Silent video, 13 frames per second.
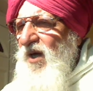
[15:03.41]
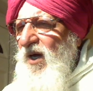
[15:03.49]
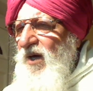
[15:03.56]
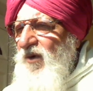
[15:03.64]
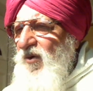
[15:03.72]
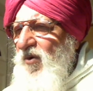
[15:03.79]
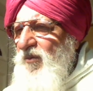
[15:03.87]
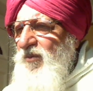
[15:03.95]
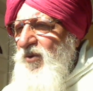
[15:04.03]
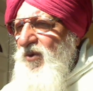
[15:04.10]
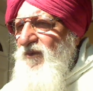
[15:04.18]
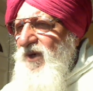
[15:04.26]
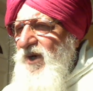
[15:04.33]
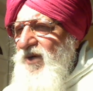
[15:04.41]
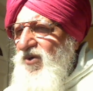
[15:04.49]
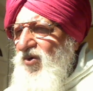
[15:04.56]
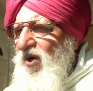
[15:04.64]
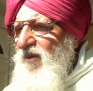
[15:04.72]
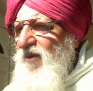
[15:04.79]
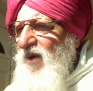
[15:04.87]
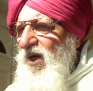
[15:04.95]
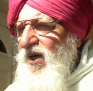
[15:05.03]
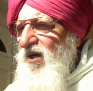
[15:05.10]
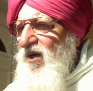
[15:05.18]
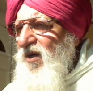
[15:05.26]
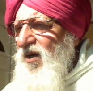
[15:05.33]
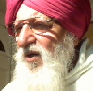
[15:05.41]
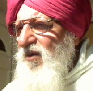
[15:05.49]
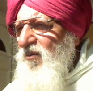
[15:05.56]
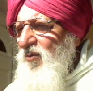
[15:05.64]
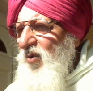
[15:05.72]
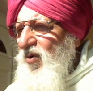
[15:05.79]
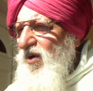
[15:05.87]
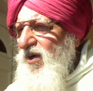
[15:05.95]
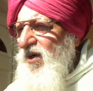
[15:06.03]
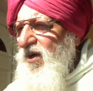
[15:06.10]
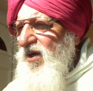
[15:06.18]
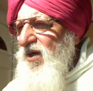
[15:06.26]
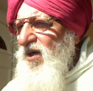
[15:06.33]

and hope you will enjoy my book.